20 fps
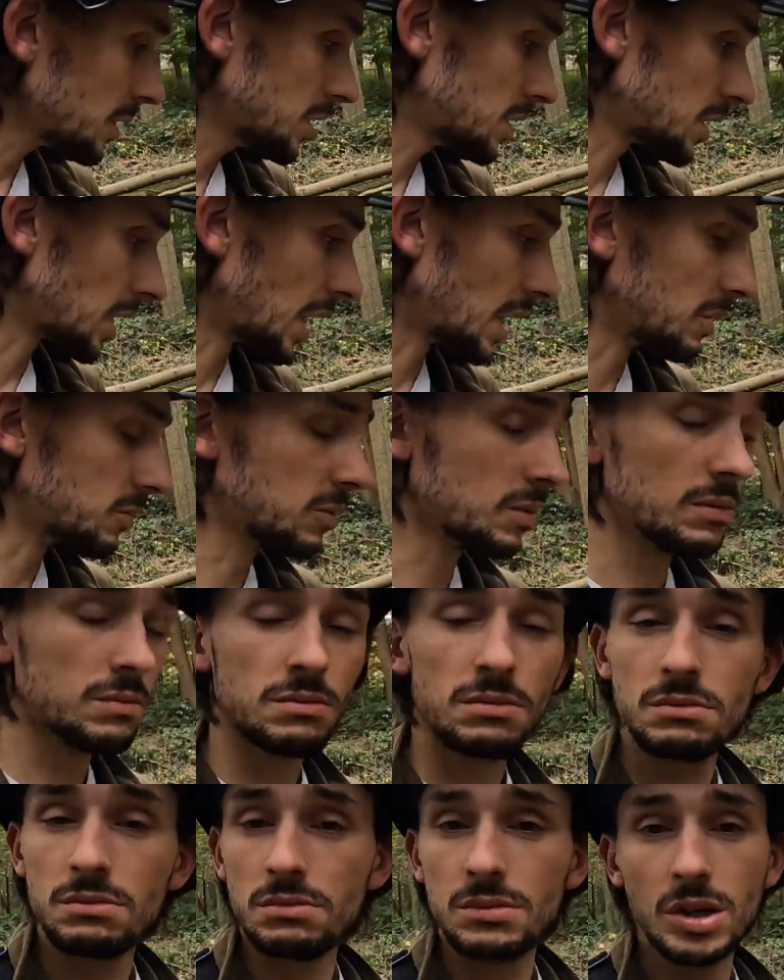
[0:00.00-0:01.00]
So
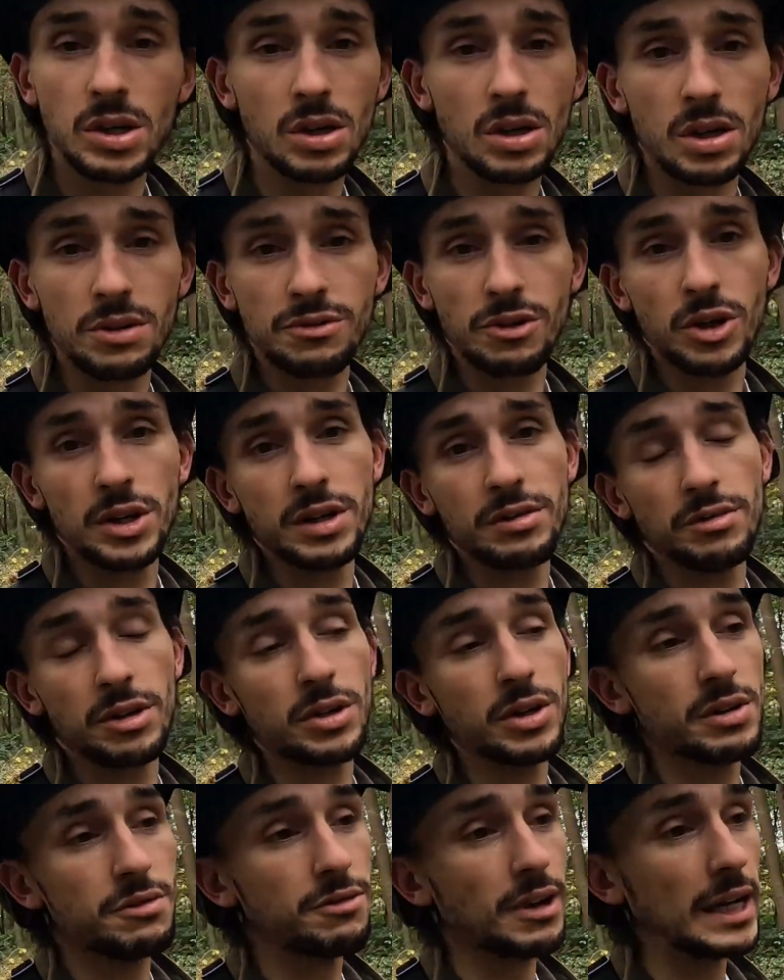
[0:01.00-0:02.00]
I find it
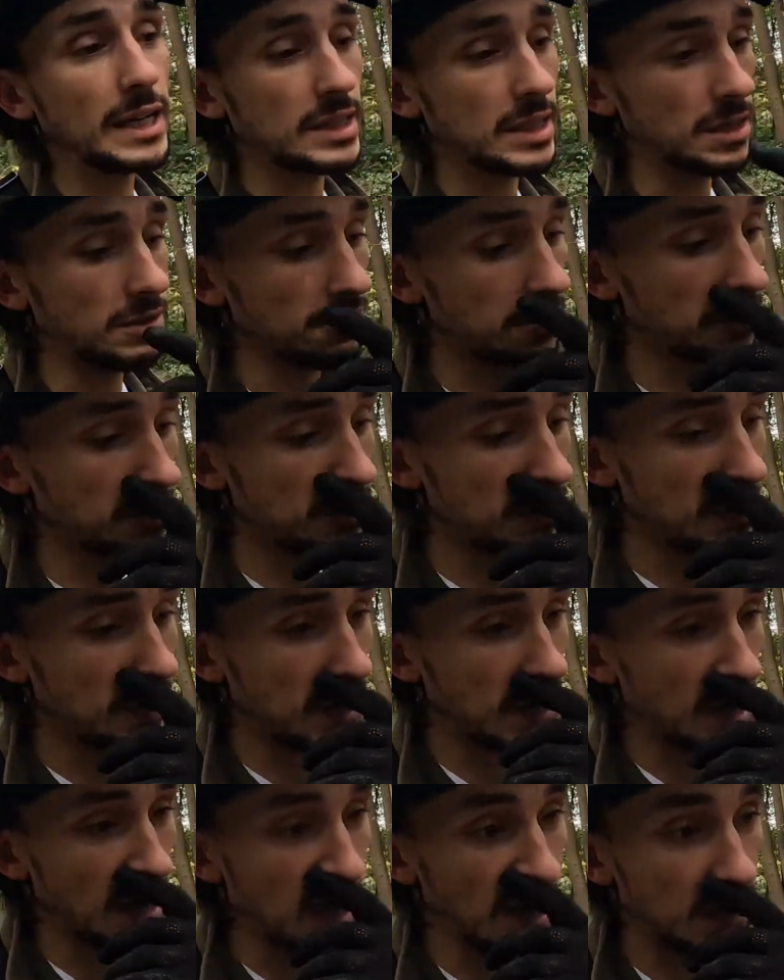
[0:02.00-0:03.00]
very effective,
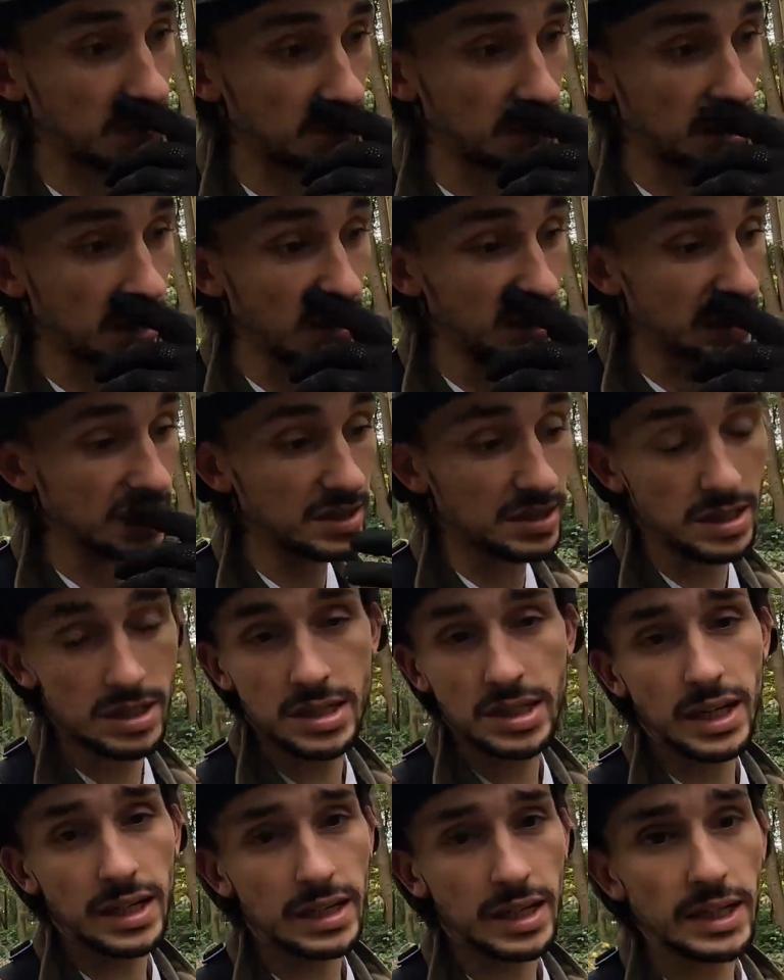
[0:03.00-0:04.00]
and it's
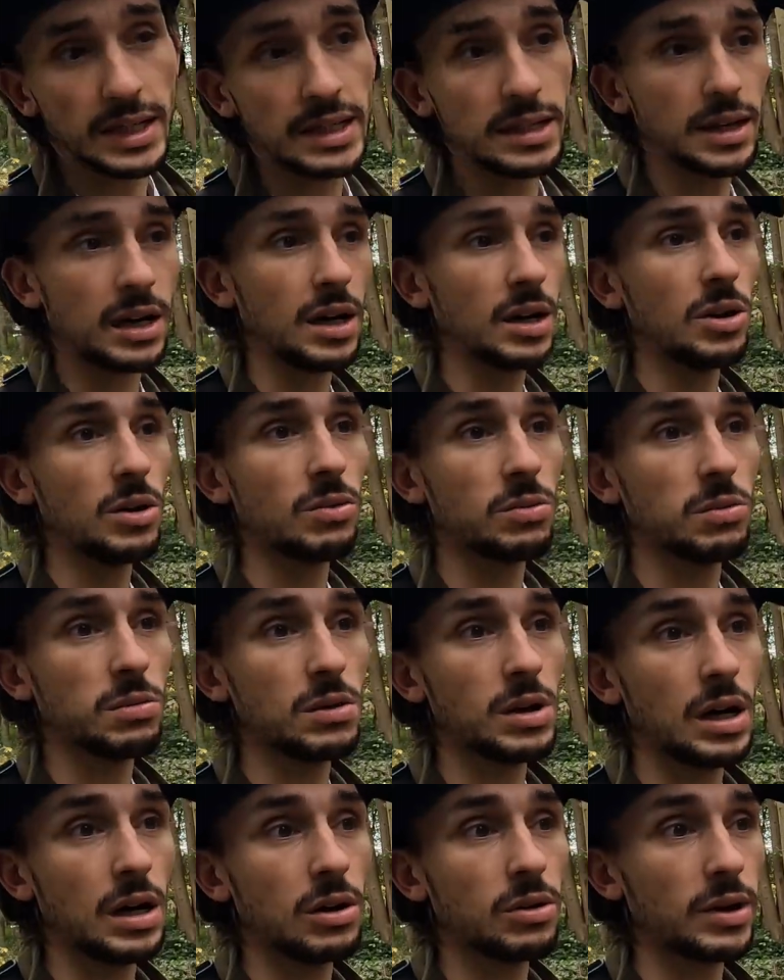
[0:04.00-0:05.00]
a technique that
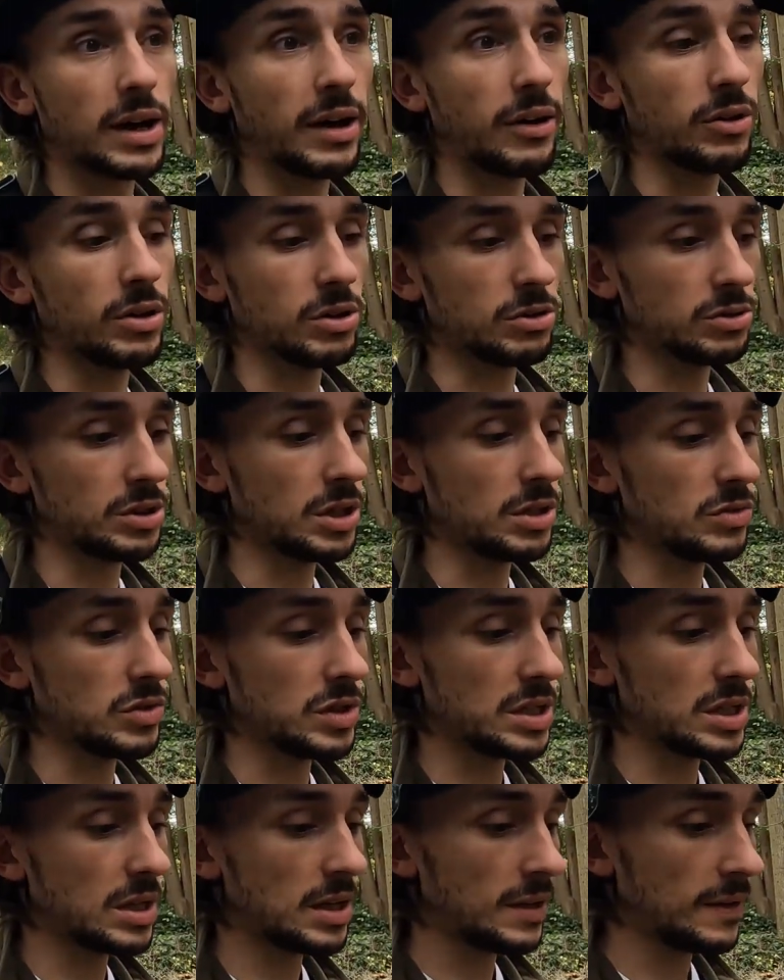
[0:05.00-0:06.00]
I'll carry on
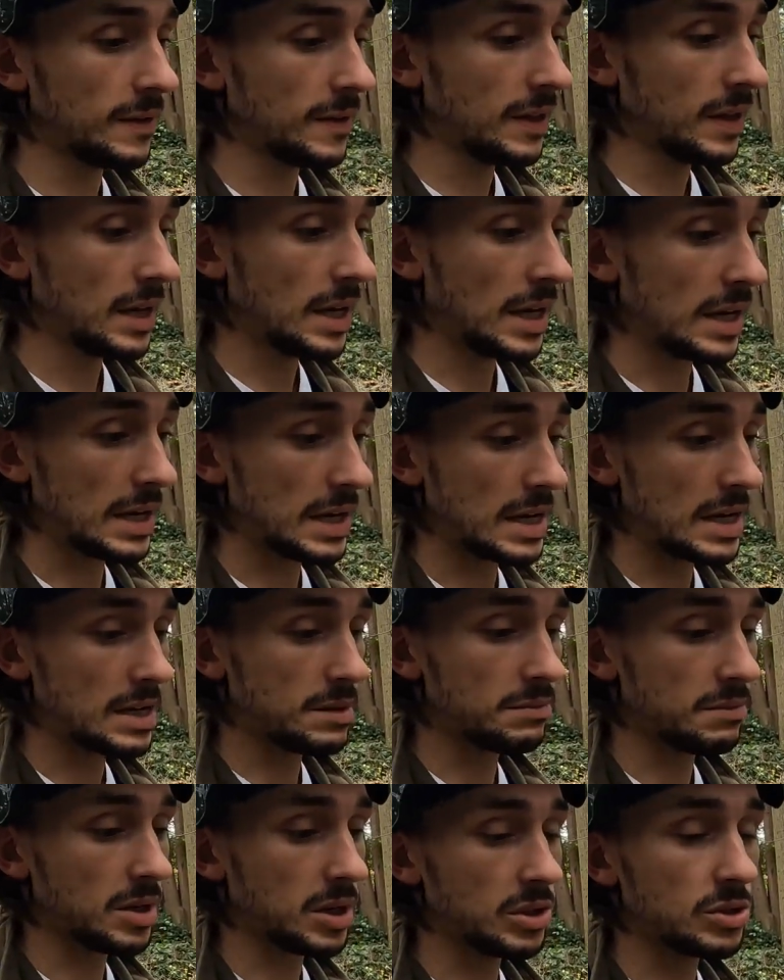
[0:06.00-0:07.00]
using,
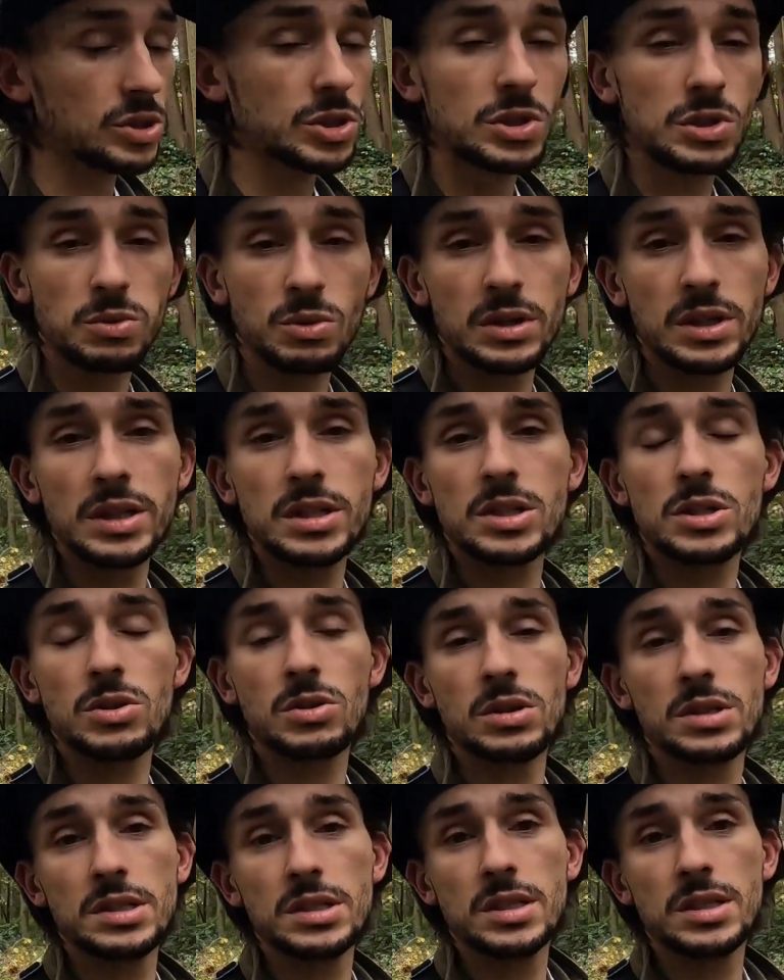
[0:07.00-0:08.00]
and just wanted to
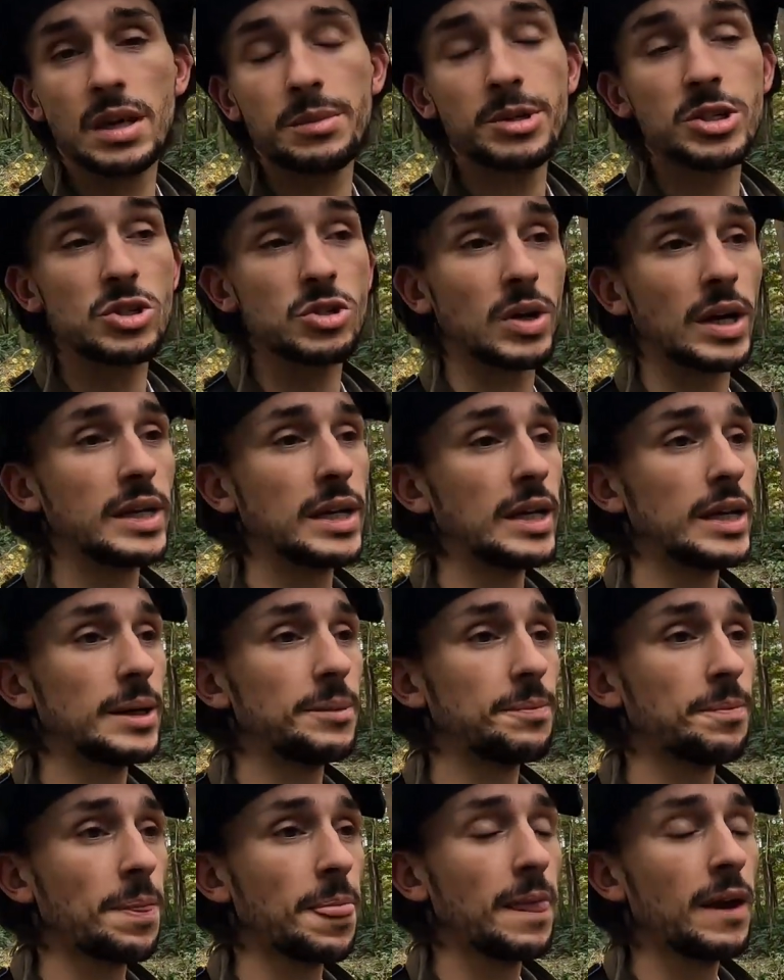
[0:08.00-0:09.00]
sort of demonstrate
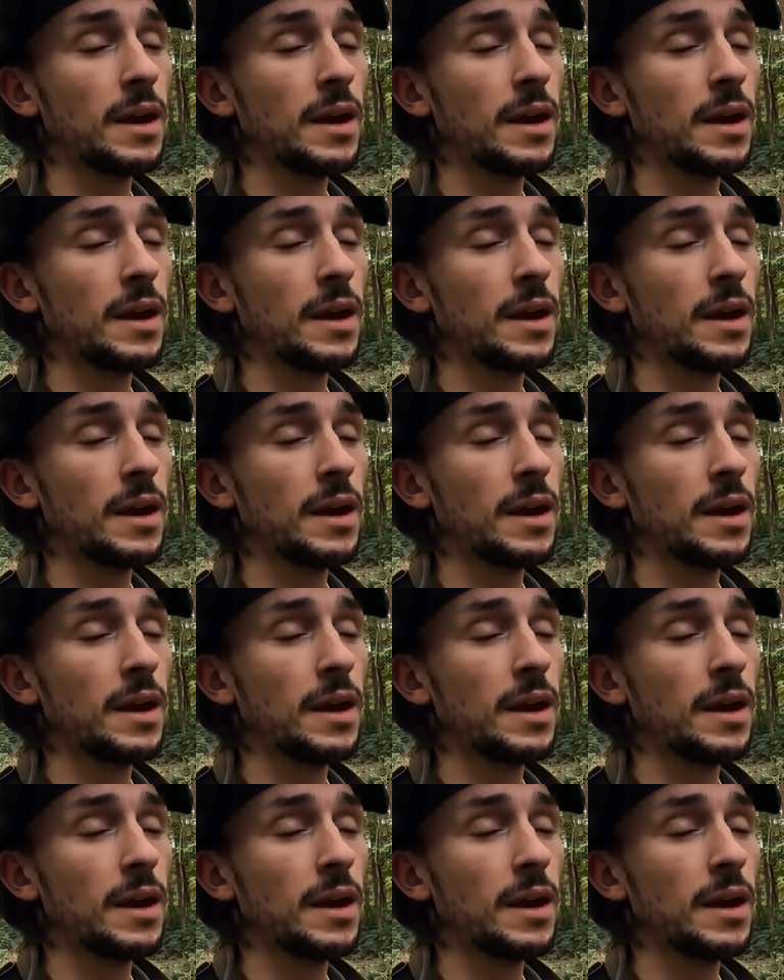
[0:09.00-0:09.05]
it.